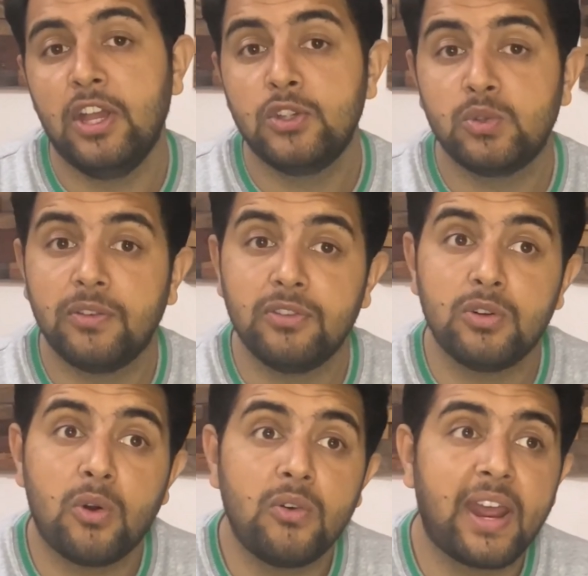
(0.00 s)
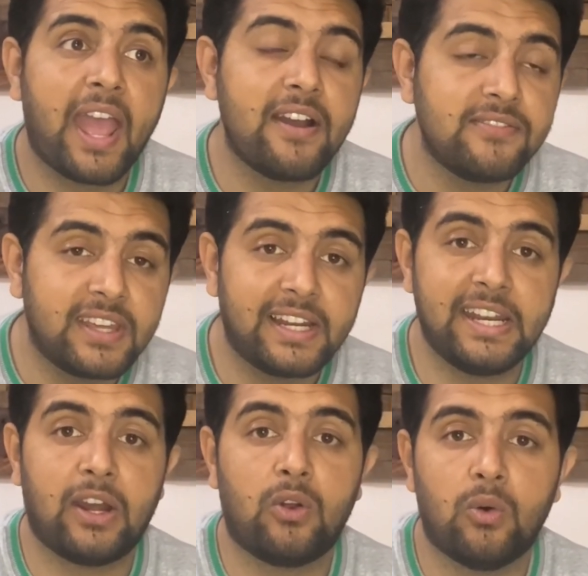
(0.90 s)
So if you don't have the
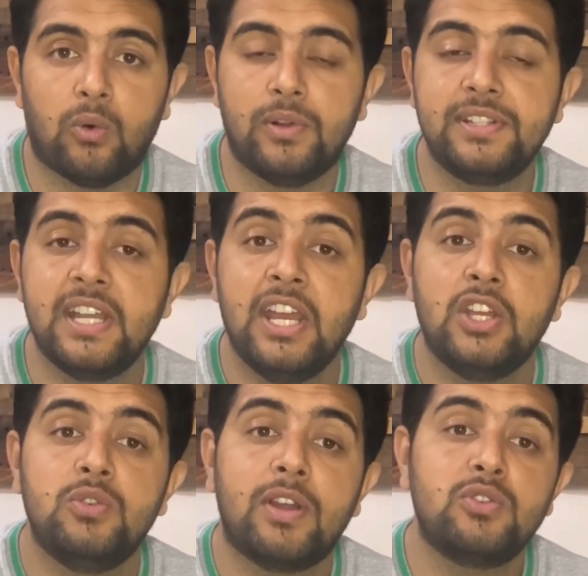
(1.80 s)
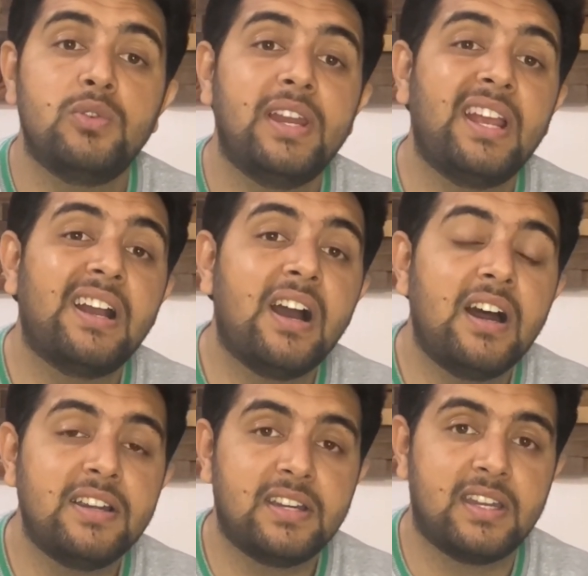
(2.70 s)
clear goals, you actually
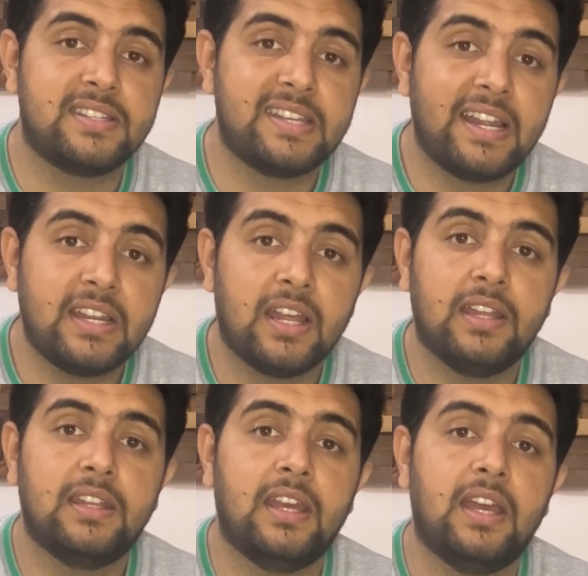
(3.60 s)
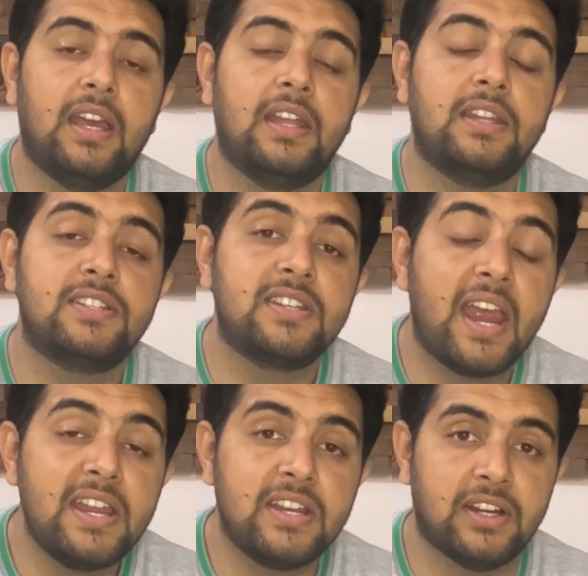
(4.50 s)
can't set the
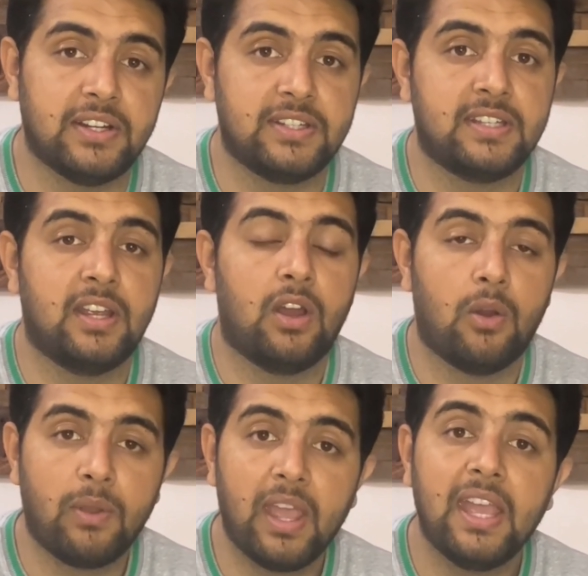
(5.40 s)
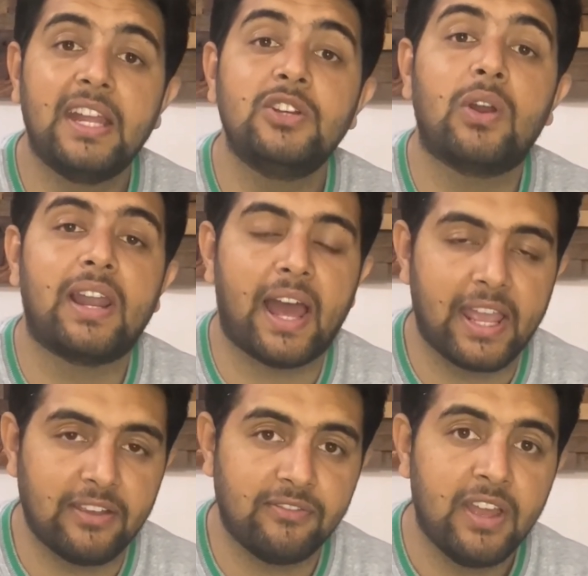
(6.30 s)
standards, okay, in your
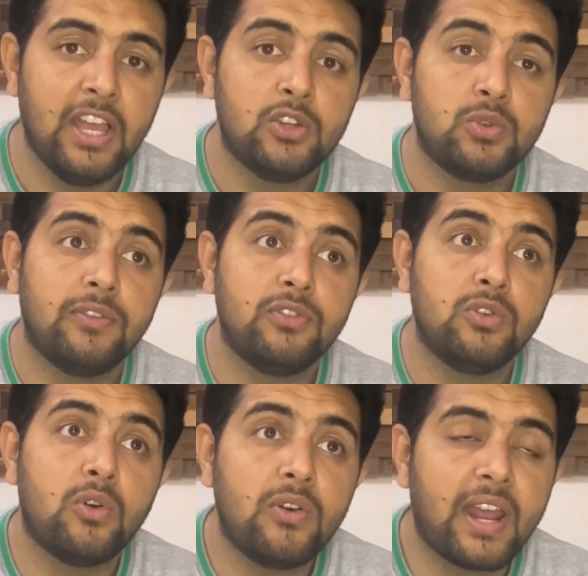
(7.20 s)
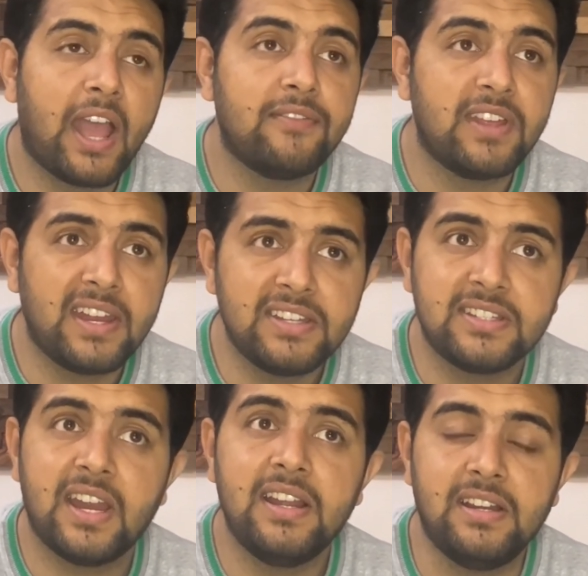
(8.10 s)
life. So if you don't have any
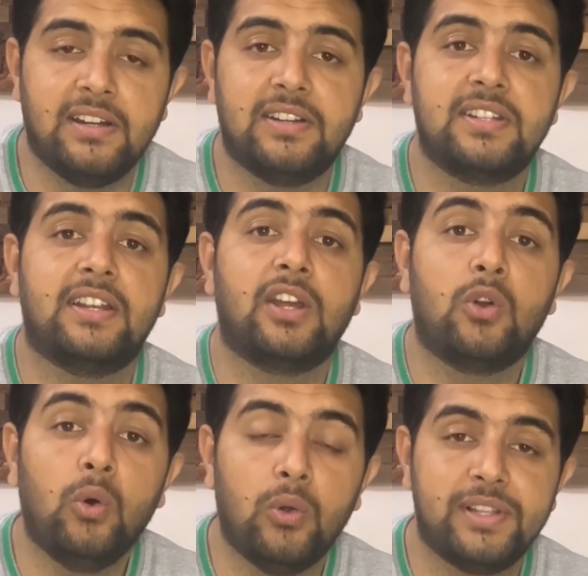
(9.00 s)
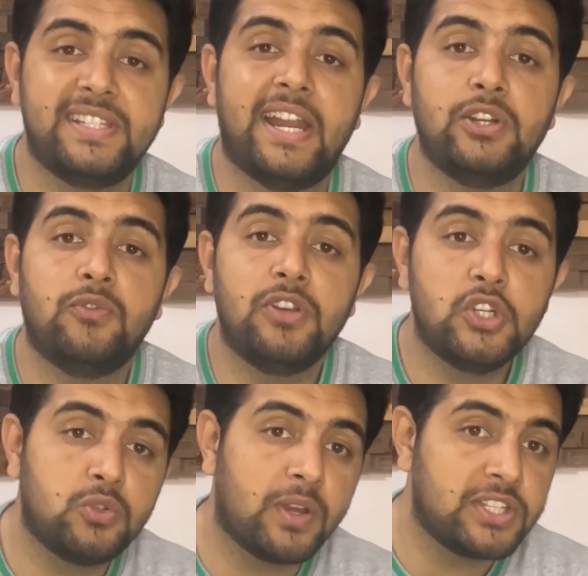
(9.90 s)
standards or the goals that you wish
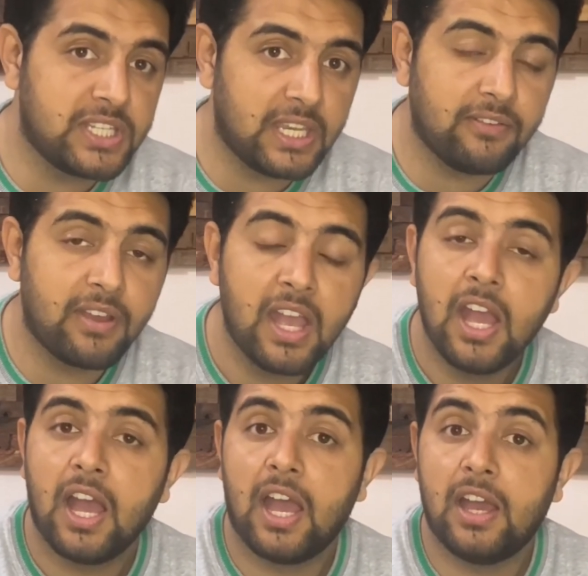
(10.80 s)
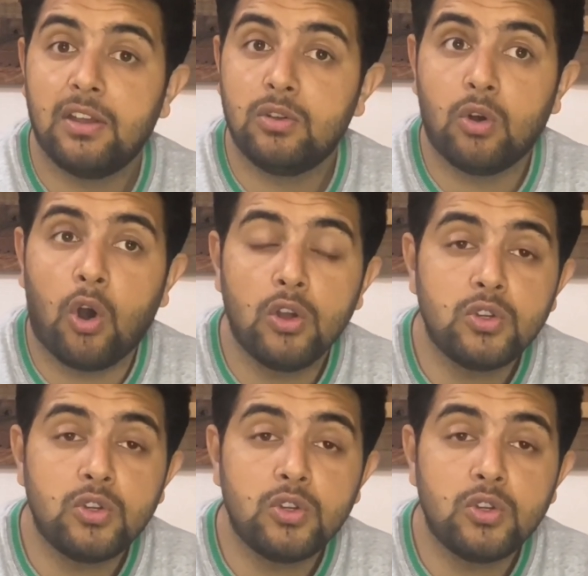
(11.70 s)
to achieve, how